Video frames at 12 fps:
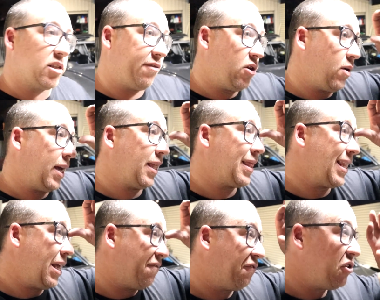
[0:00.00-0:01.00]
so a
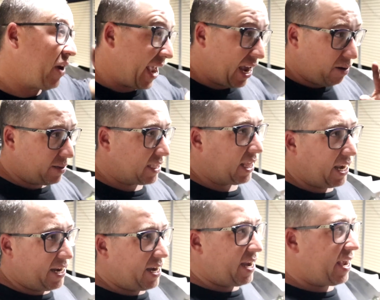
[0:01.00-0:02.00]
few hours
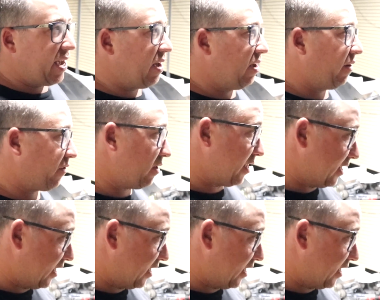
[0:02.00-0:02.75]
later now, I've got the